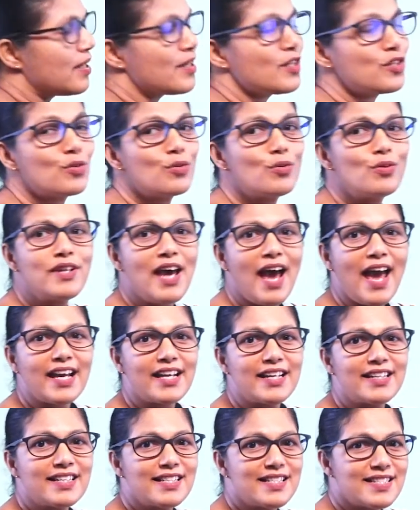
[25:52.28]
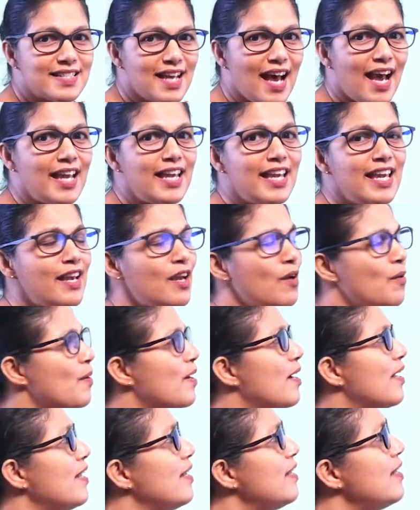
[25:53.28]
Two diagonals are
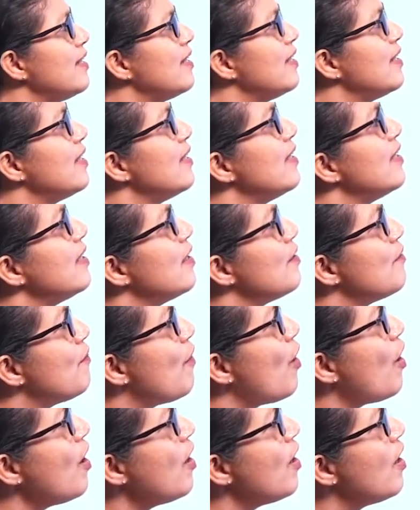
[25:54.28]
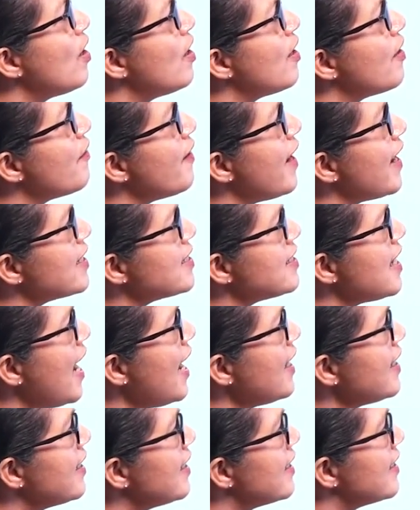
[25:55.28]
equal for
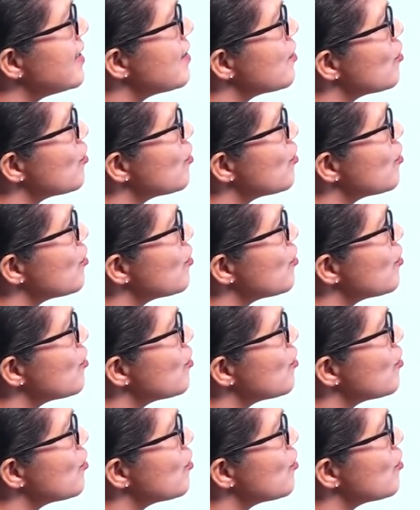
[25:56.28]
rectangle.